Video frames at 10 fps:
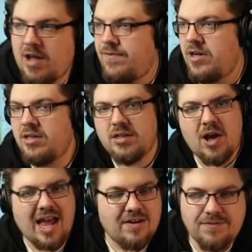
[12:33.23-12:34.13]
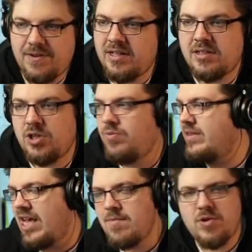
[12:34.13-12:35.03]
Trafford or Anfield or
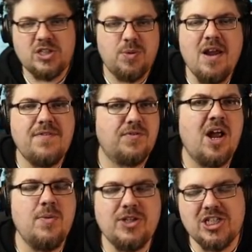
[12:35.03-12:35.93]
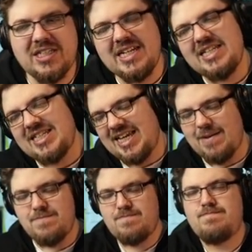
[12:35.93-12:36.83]
the Emirates, wherever, right? We just need to
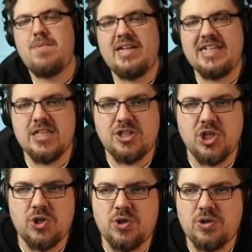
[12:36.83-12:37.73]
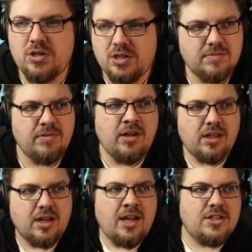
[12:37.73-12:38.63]
get money in the door. That's a
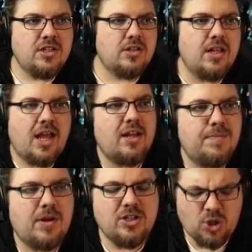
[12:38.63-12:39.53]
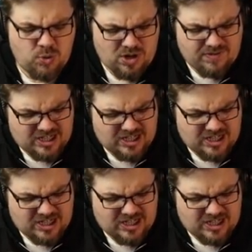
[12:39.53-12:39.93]
brilliant connection on that. Punch. Oh, no,